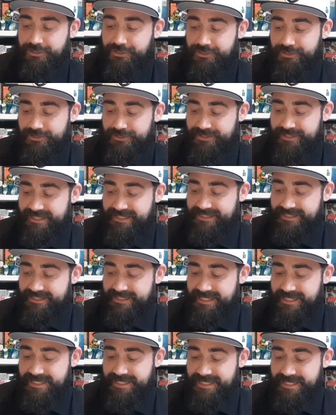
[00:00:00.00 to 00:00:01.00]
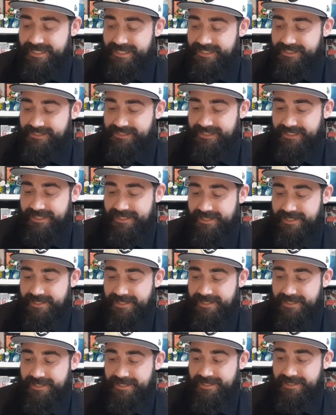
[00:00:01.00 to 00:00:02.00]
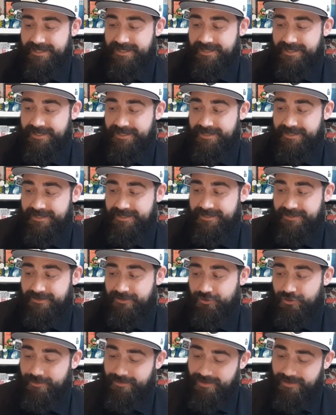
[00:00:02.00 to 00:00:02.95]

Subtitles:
does indeed. Come